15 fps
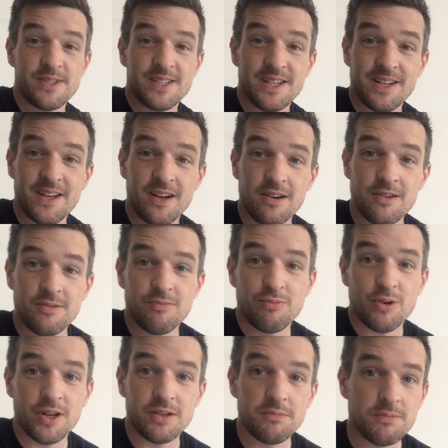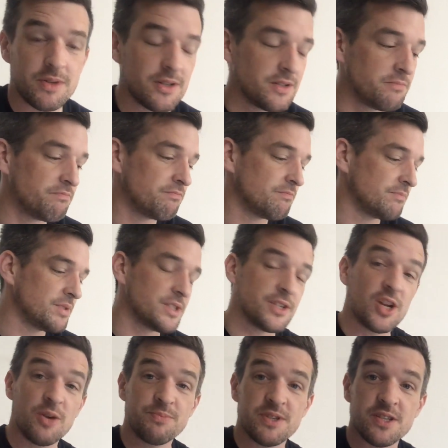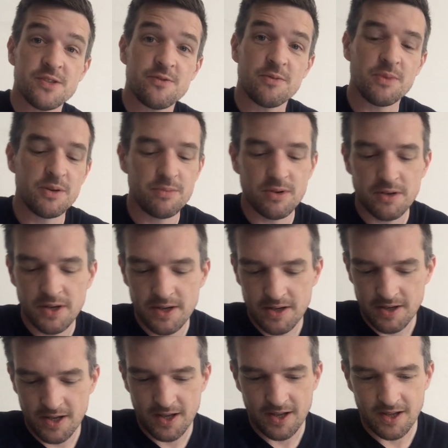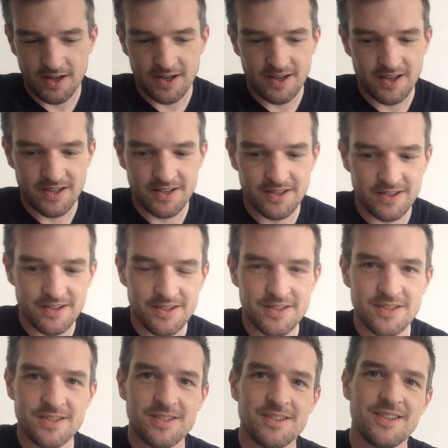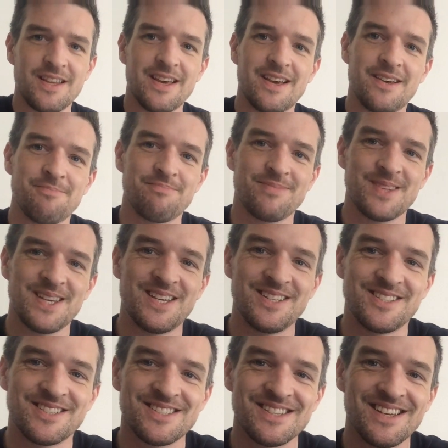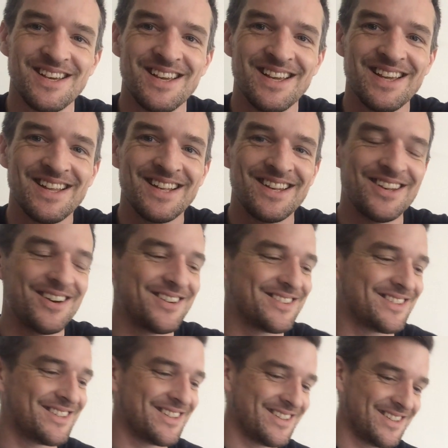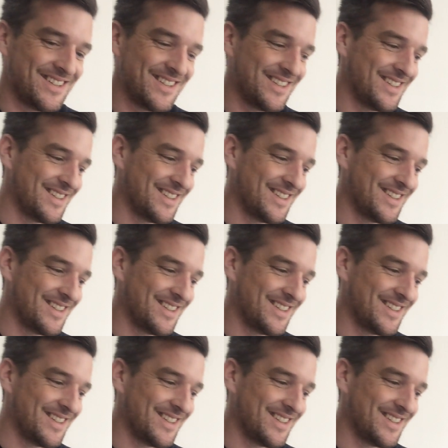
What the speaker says: sitting here writing my synopsis for my book, and yeah, it's not the